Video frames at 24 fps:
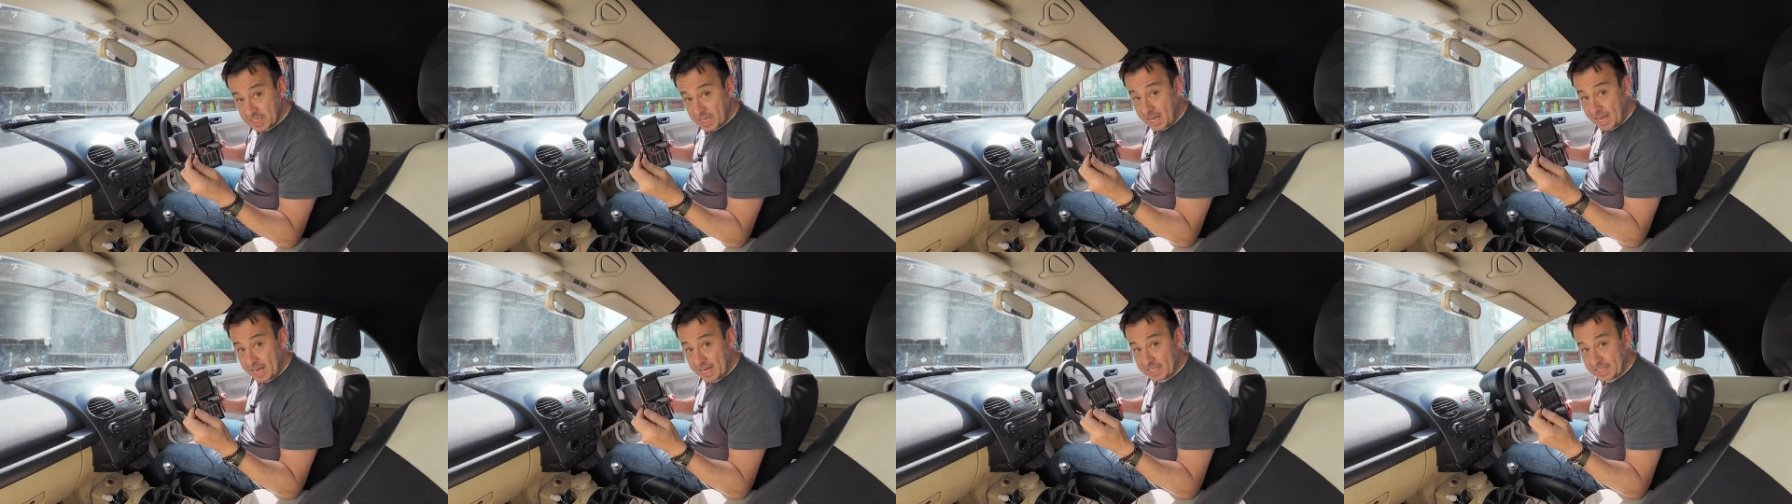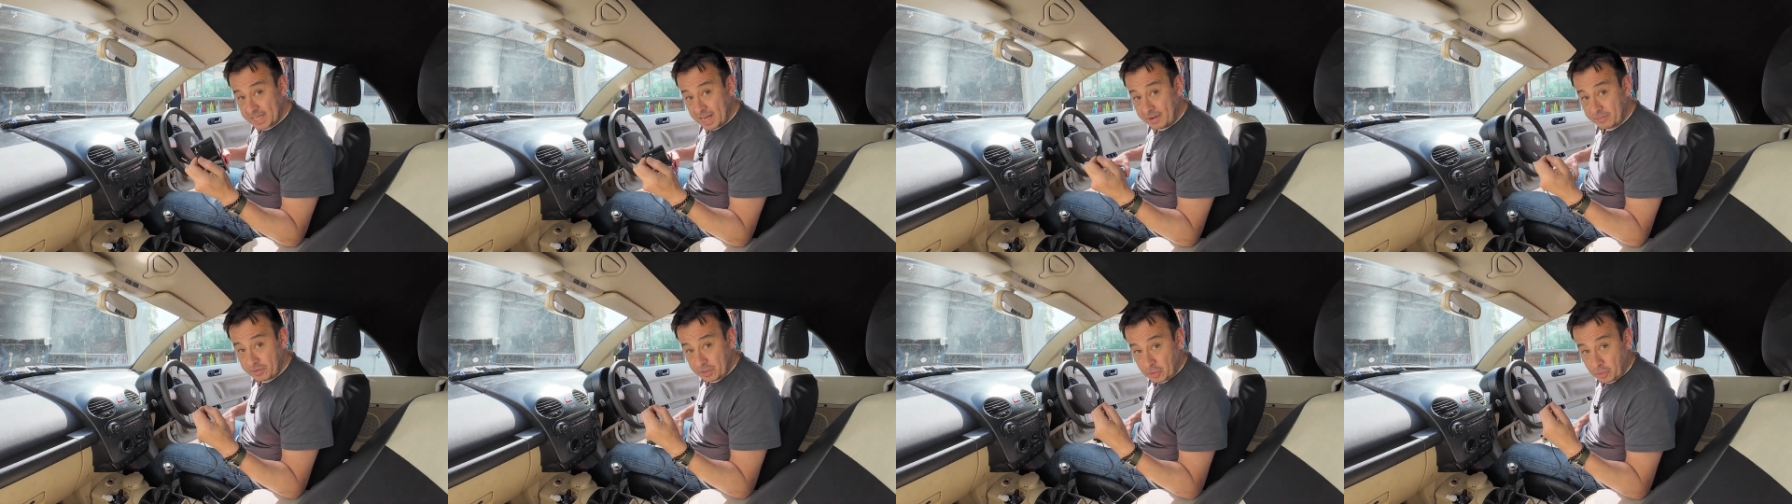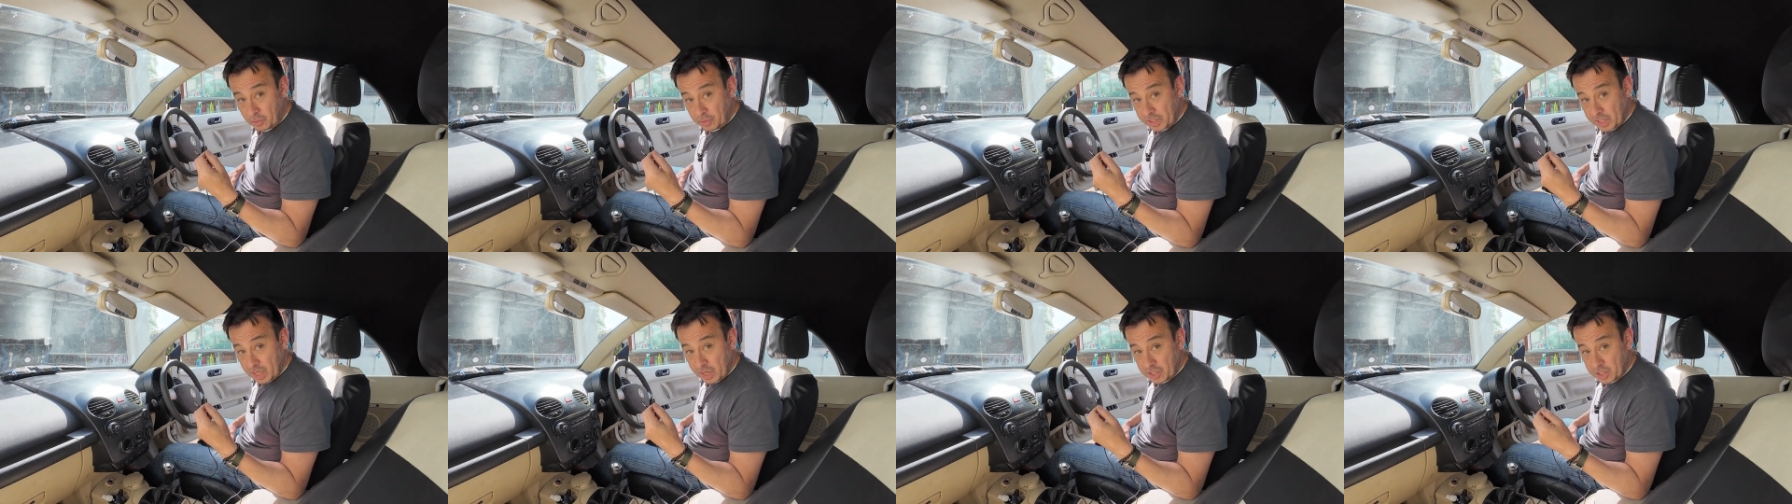days have an
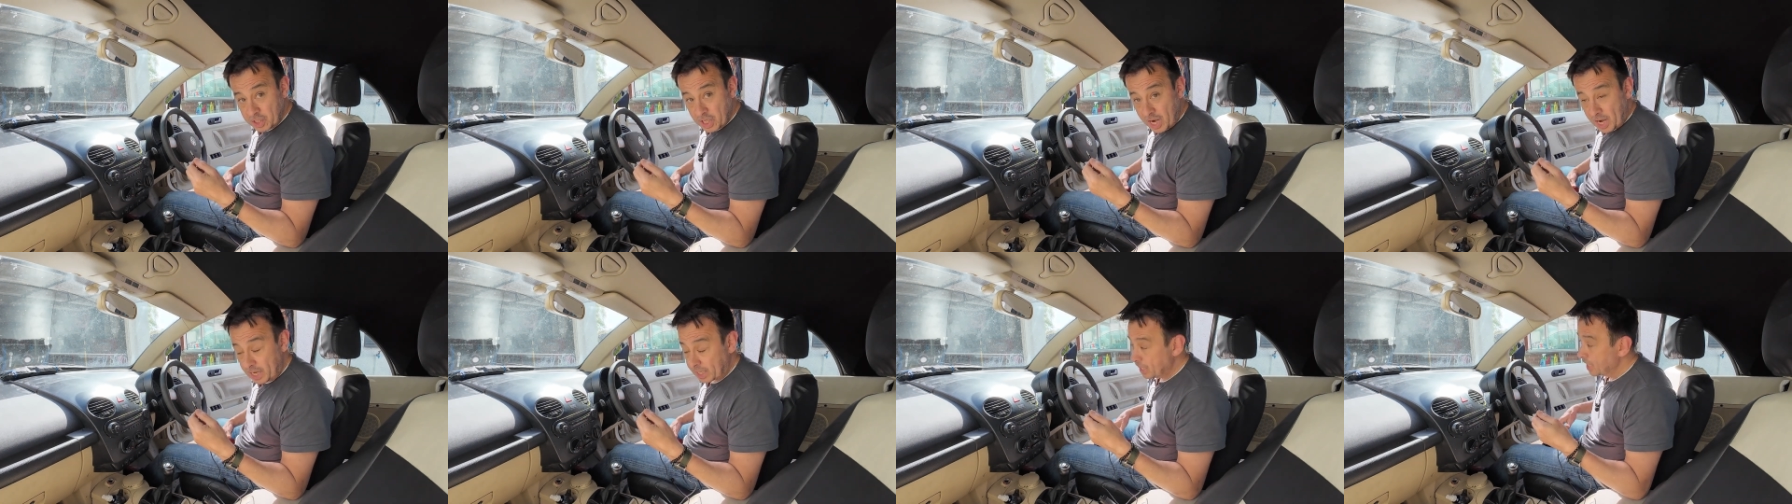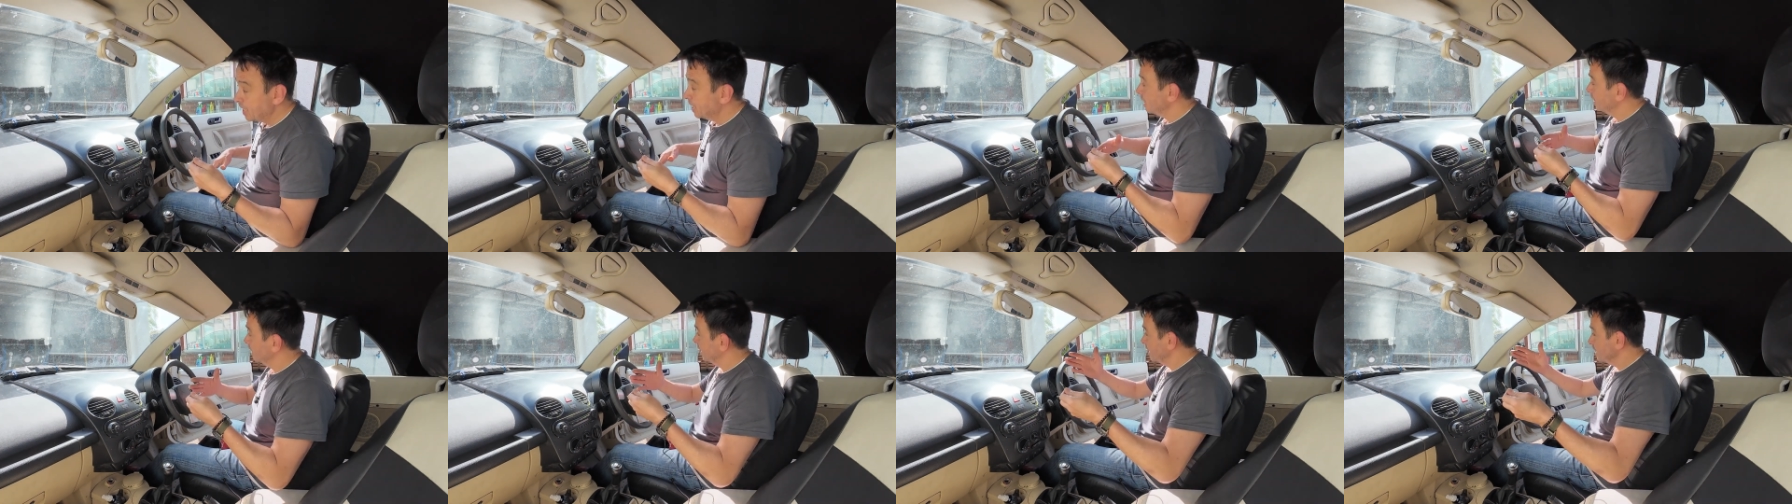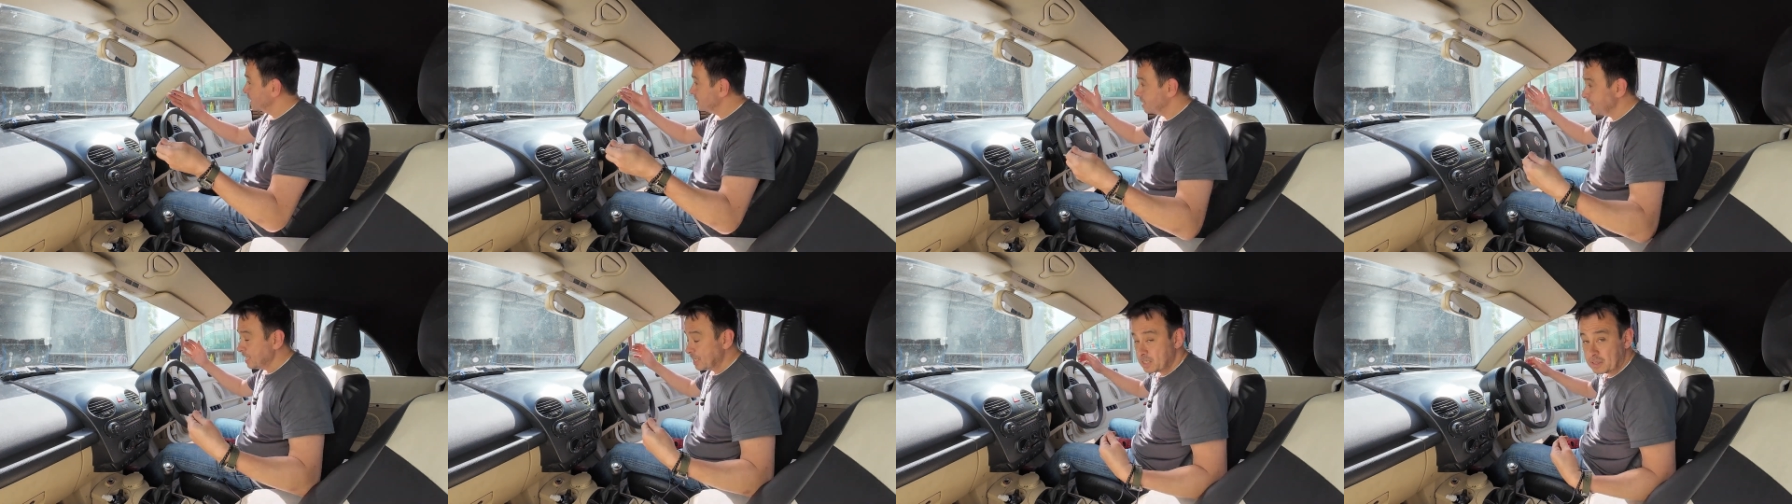audio jack.
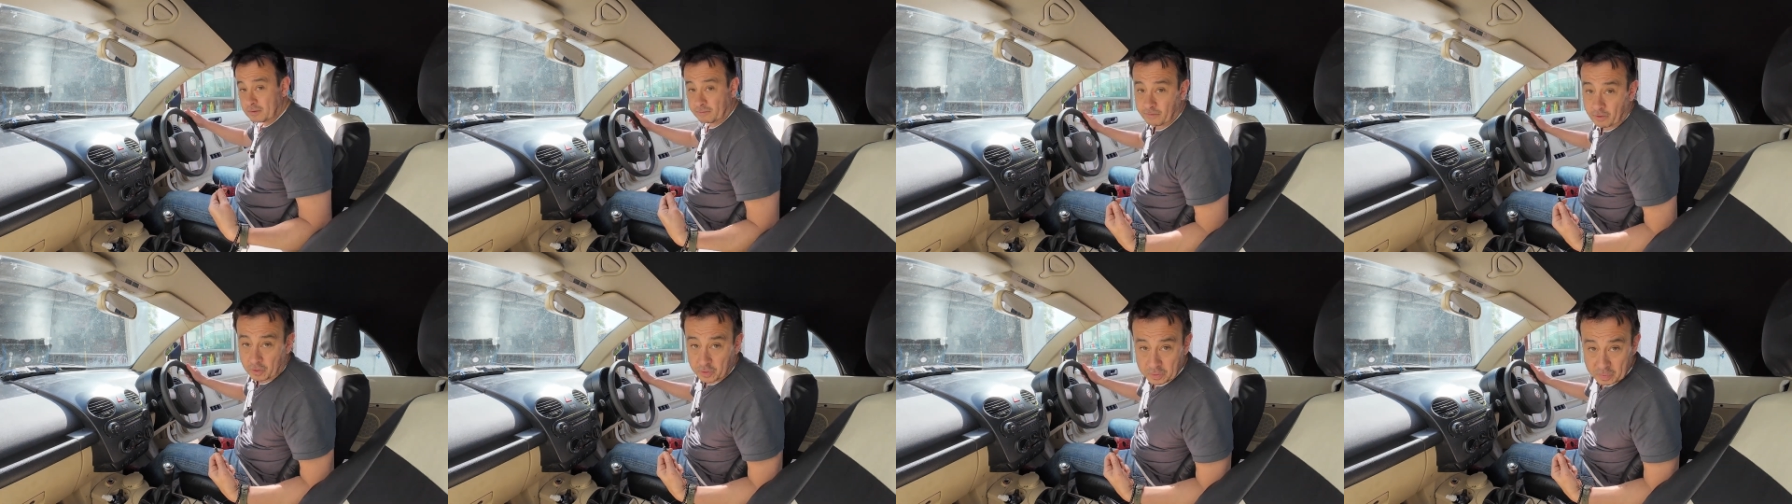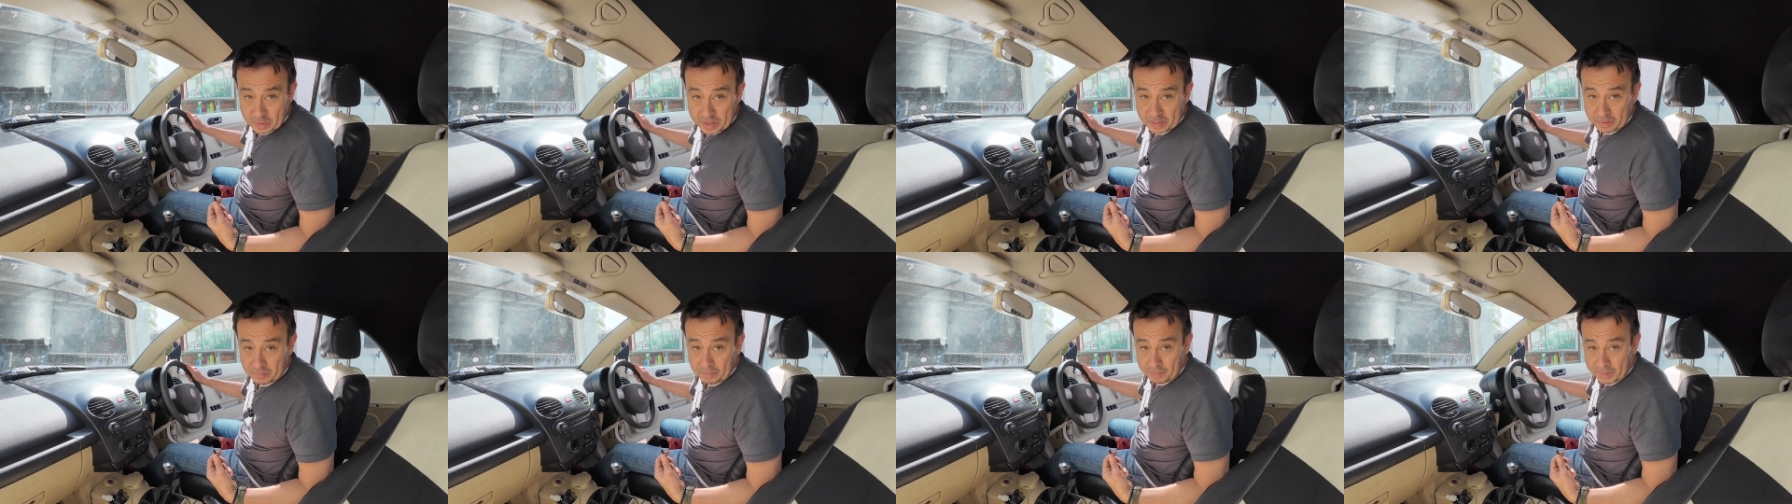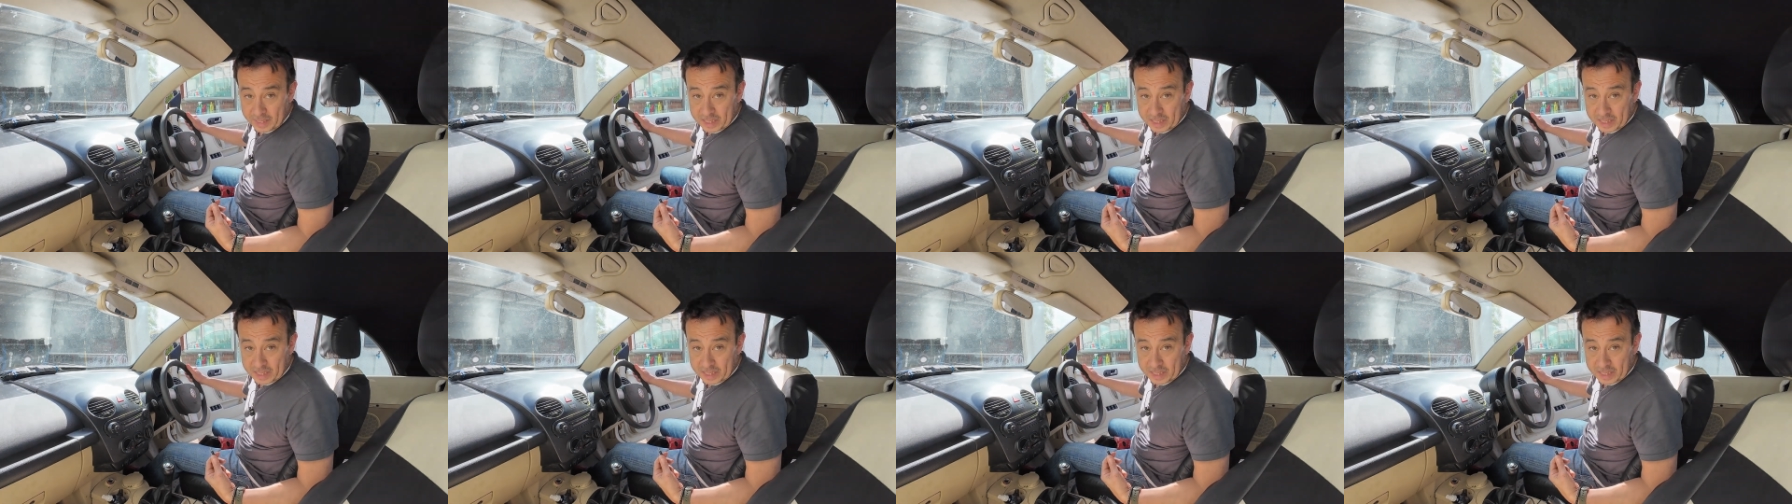This is a Volkswagen